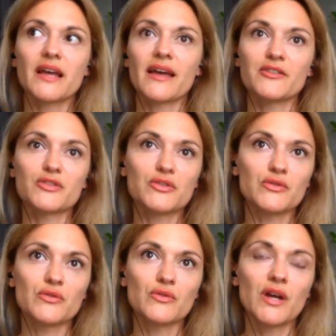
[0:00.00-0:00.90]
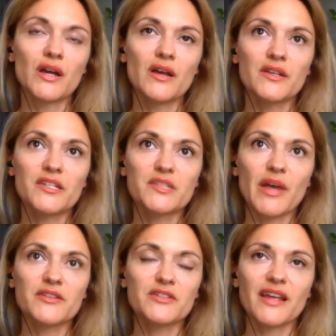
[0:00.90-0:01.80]
and who
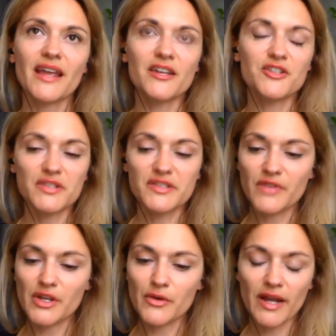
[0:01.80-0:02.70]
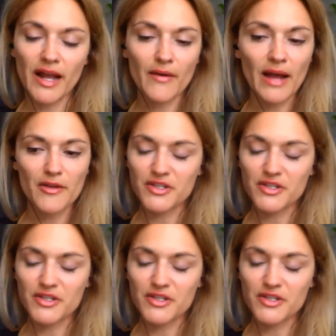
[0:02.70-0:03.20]
spent ages figuring out